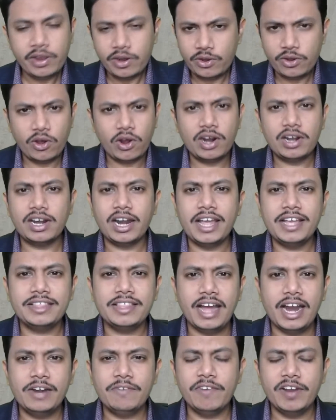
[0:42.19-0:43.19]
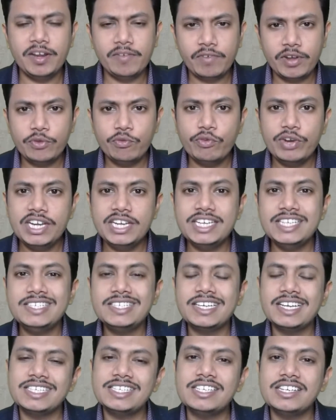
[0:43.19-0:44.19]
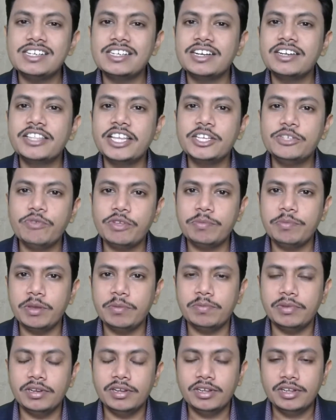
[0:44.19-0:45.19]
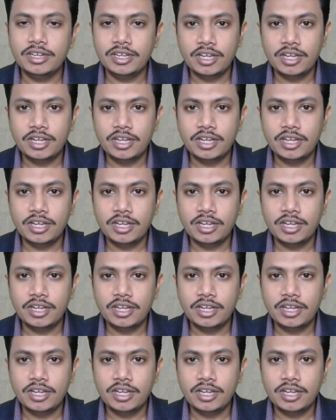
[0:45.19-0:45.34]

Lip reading: Not like that. Whenever we discuss certain things with people,